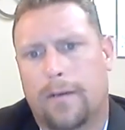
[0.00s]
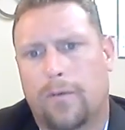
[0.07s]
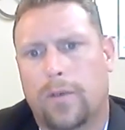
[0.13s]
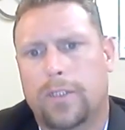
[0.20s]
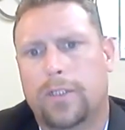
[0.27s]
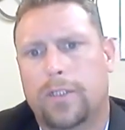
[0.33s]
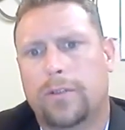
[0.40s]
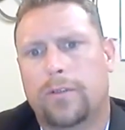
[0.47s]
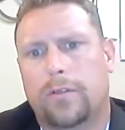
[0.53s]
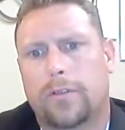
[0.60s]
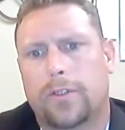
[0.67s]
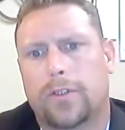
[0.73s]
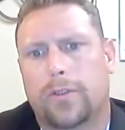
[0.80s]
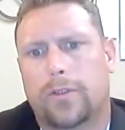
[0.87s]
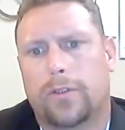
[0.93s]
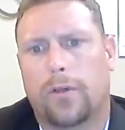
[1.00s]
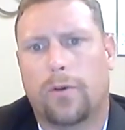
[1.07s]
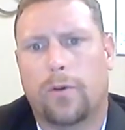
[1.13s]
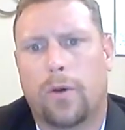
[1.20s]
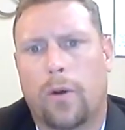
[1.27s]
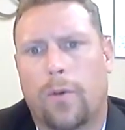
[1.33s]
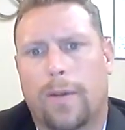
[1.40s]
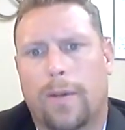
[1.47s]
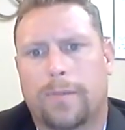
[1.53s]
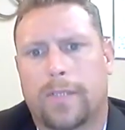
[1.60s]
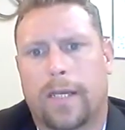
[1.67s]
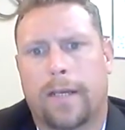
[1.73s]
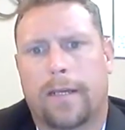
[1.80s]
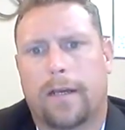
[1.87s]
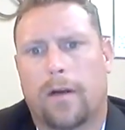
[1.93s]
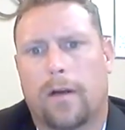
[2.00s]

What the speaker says: What you would do is you would go to our website.